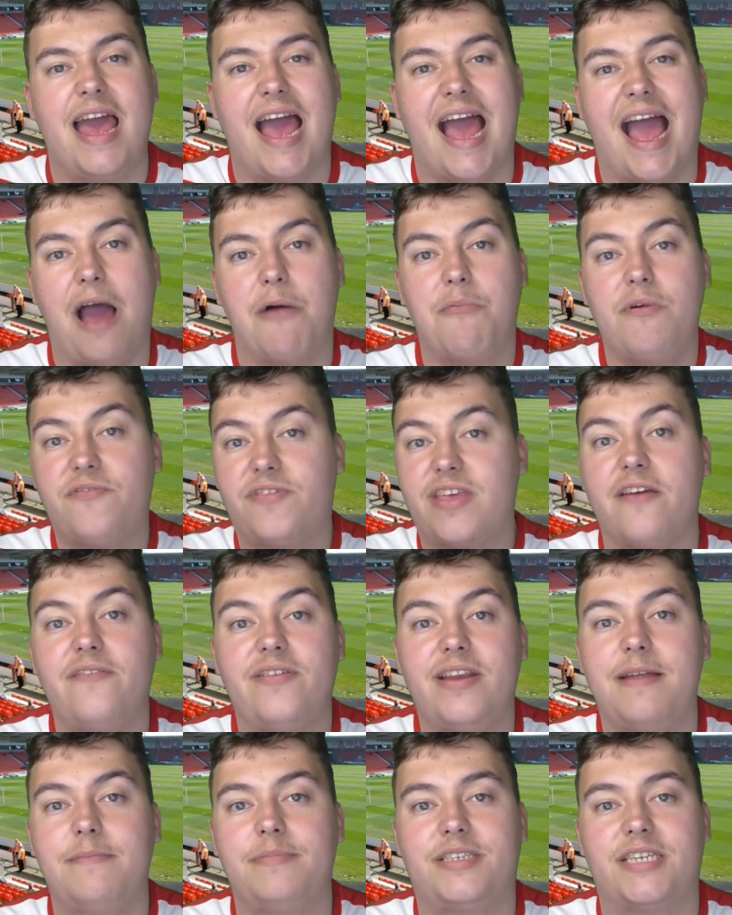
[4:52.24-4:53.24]
And we've
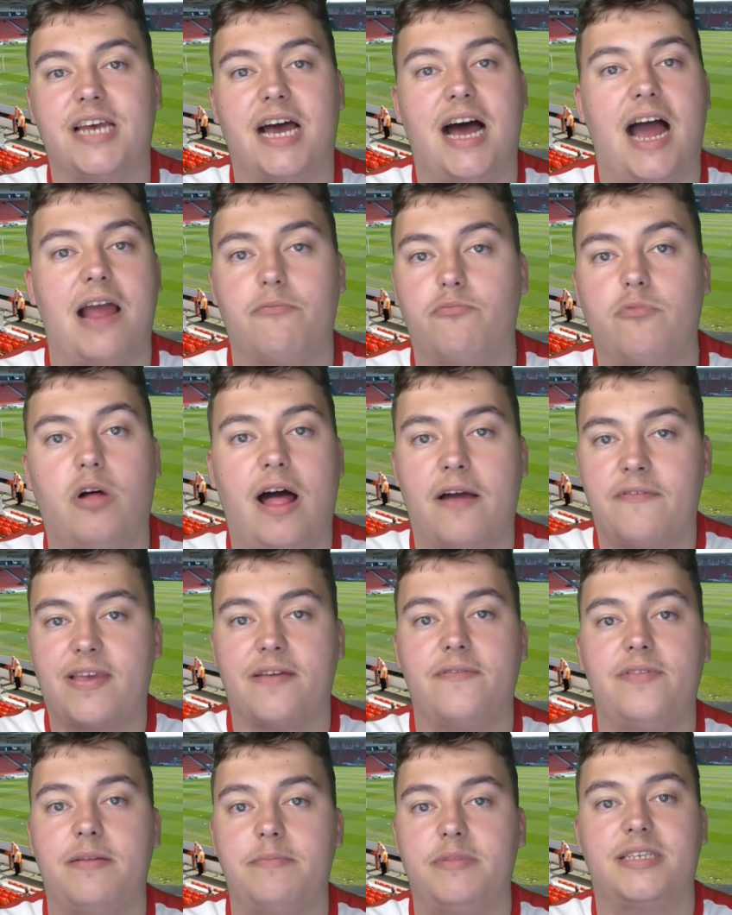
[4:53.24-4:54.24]
given him time. Well, I've
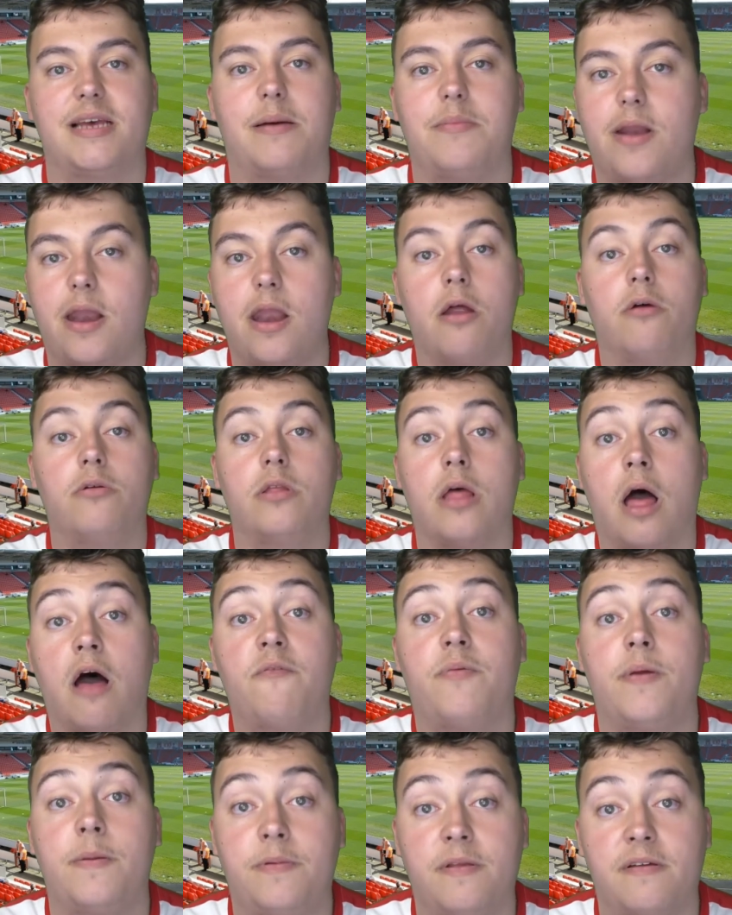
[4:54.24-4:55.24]
given him time, and I know a lot
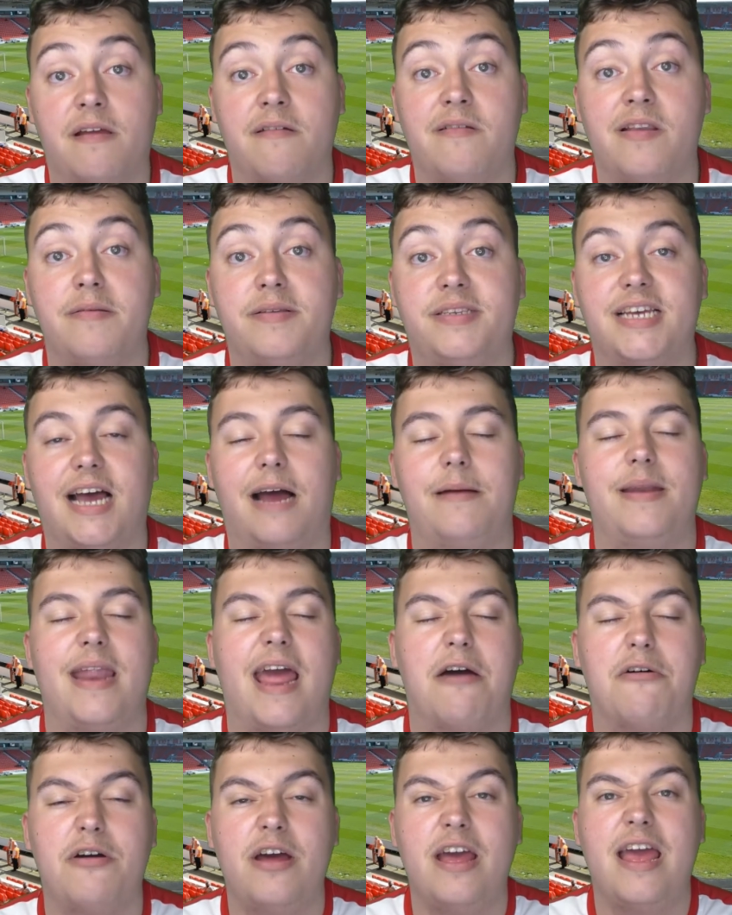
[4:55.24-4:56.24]
of people are giving him time
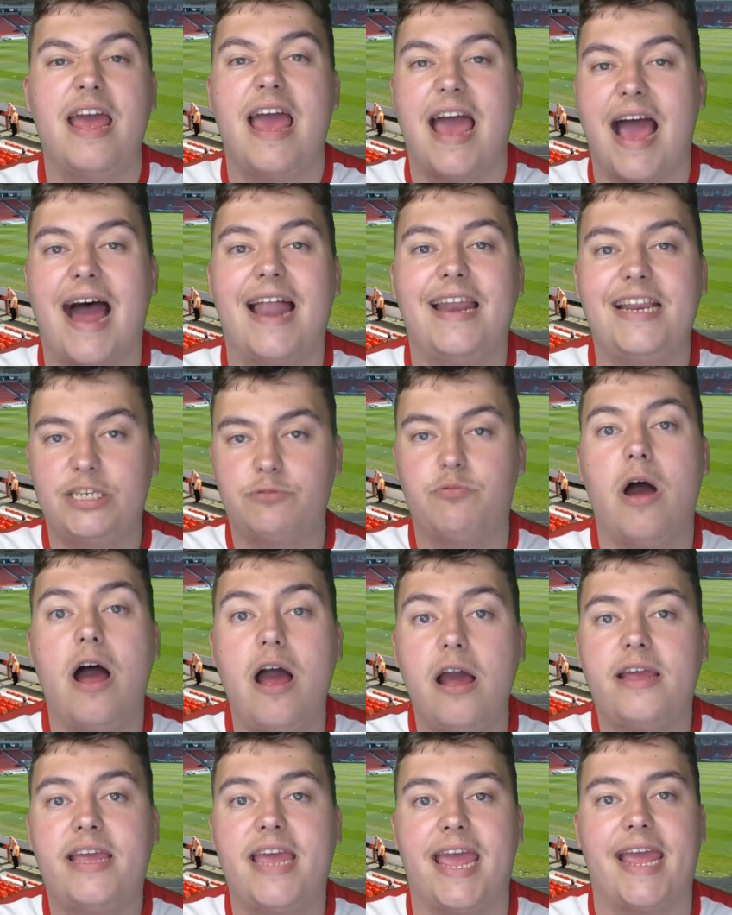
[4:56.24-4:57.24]
now. And he's
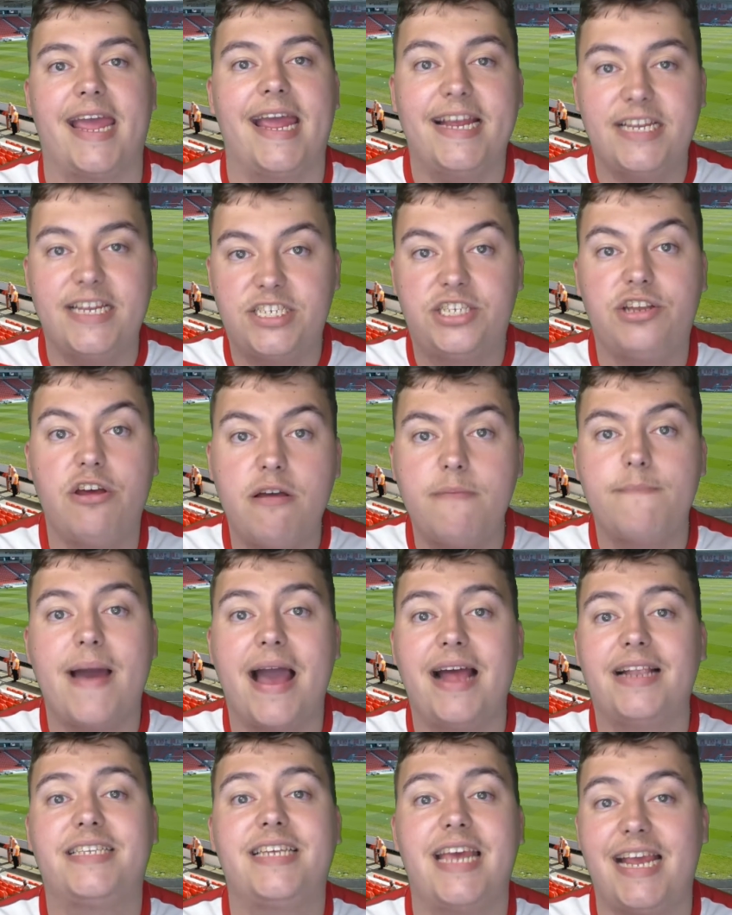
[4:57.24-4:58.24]
working. He's doing
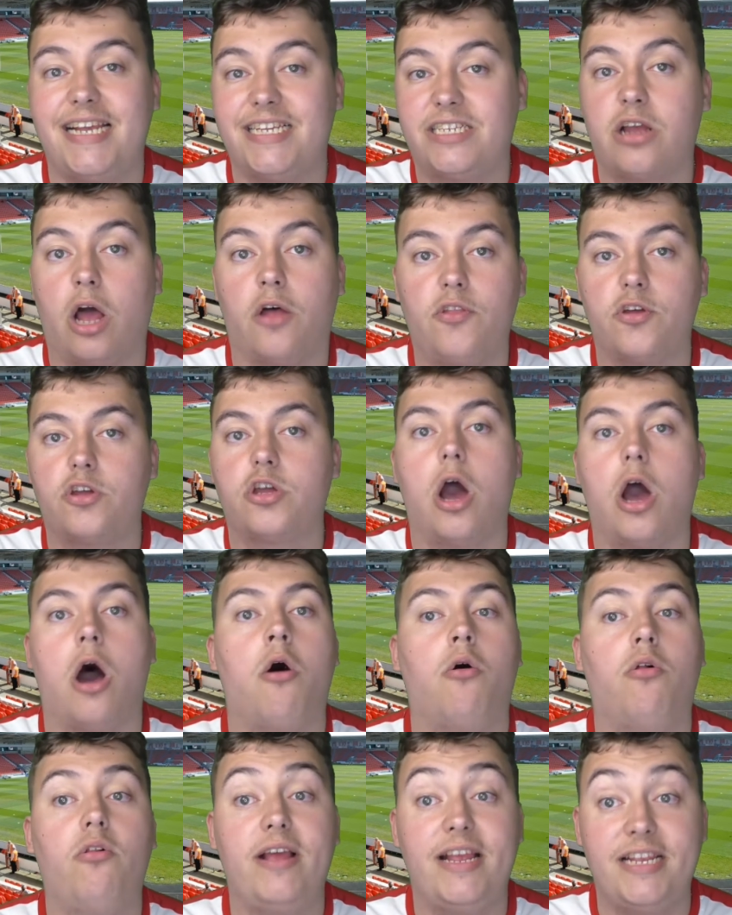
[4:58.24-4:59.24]
better. He's got the
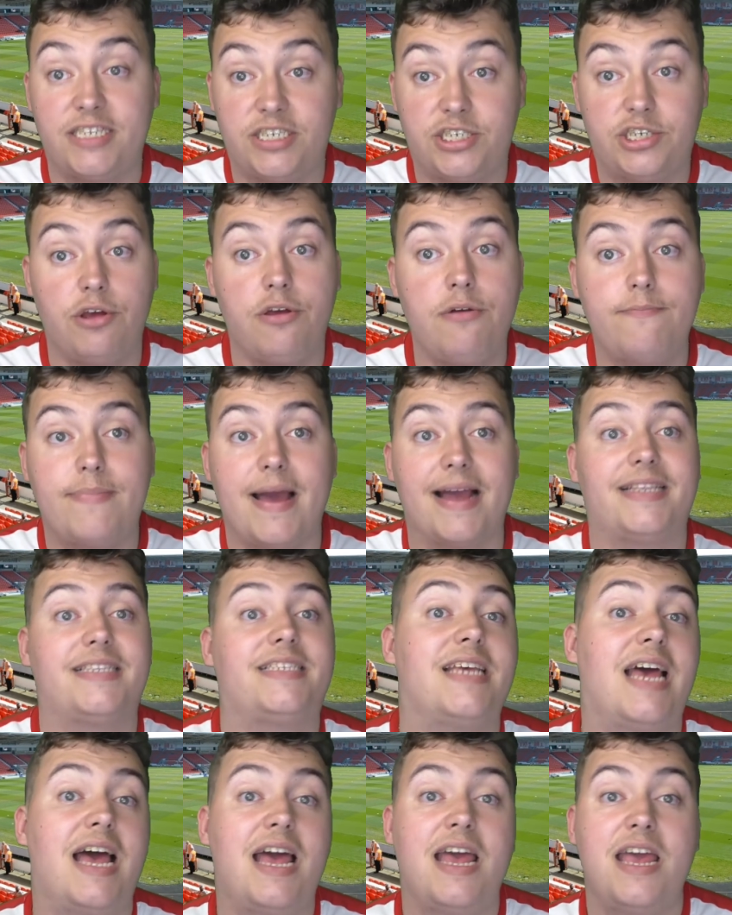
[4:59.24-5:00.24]
goal. He's doing
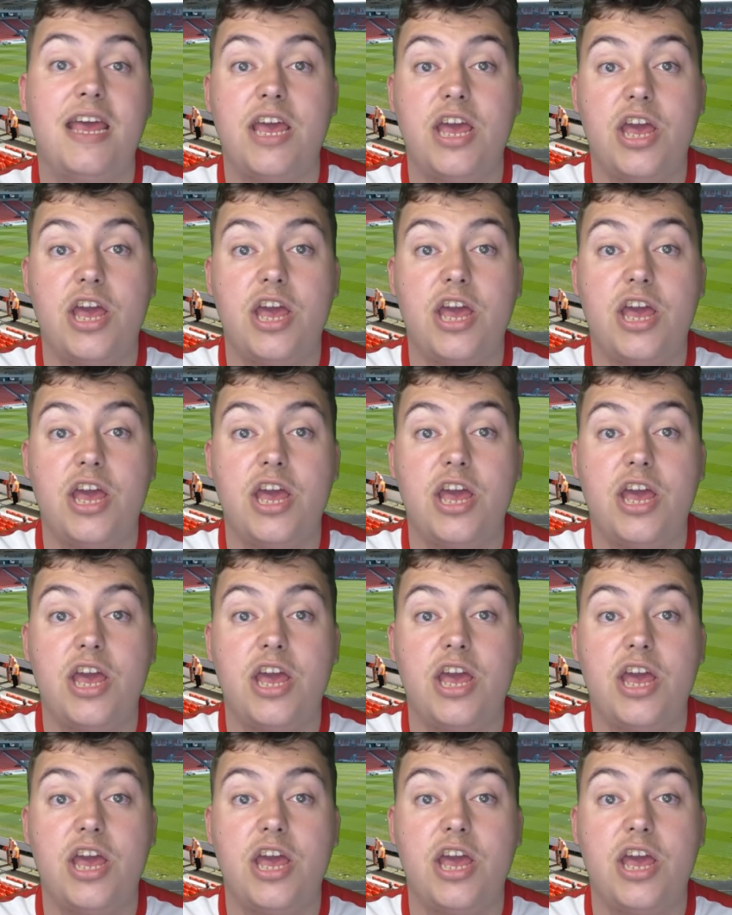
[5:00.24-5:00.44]
better.